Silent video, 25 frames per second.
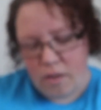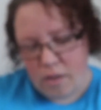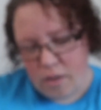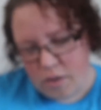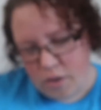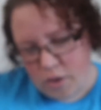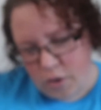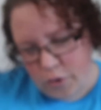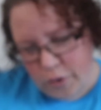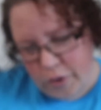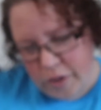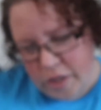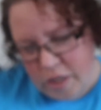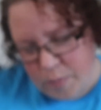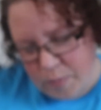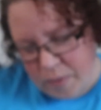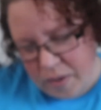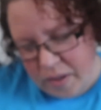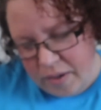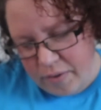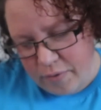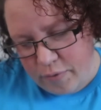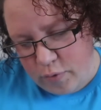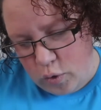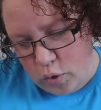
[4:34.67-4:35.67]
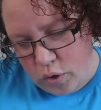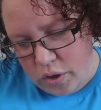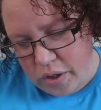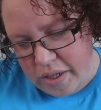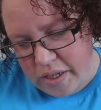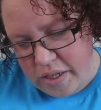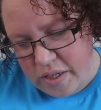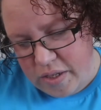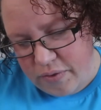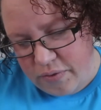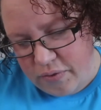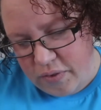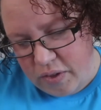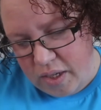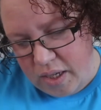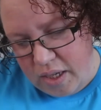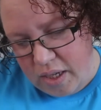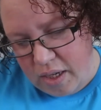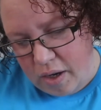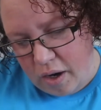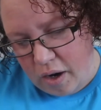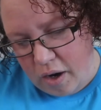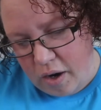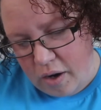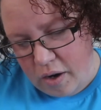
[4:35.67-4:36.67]
So the spelling for it is V
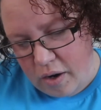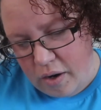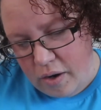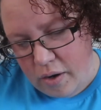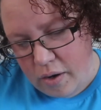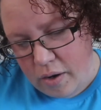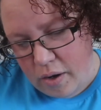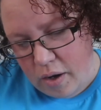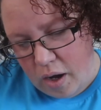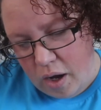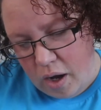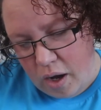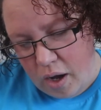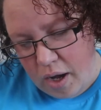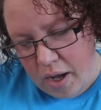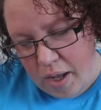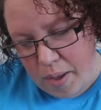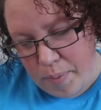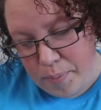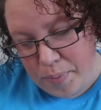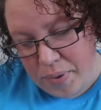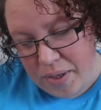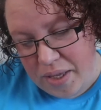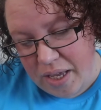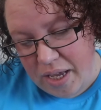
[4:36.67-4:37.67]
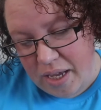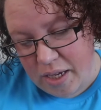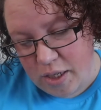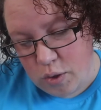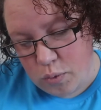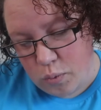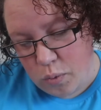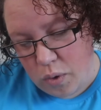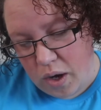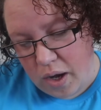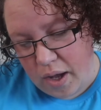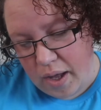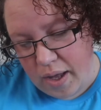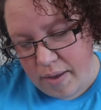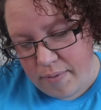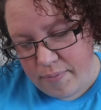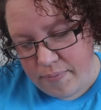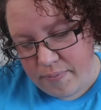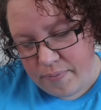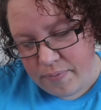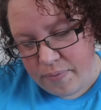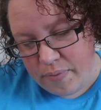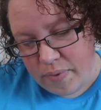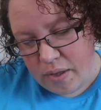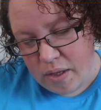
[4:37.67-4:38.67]
E R I P H Y.
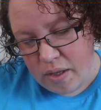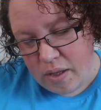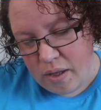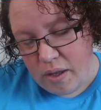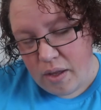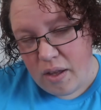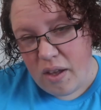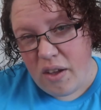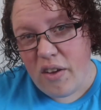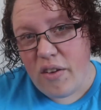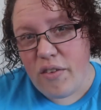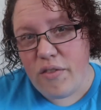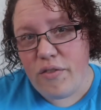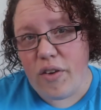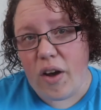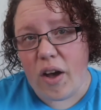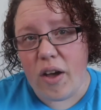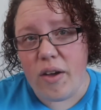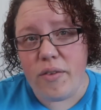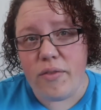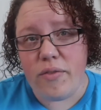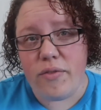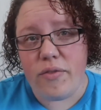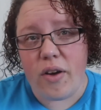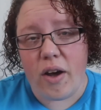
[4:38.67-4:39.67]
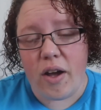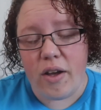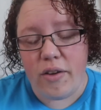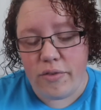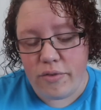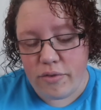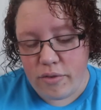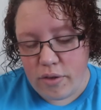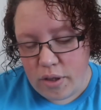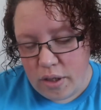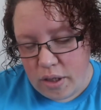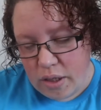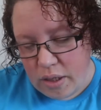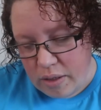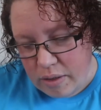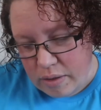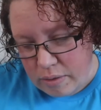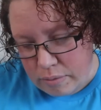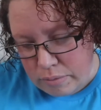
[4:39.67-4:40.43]
Veriphy?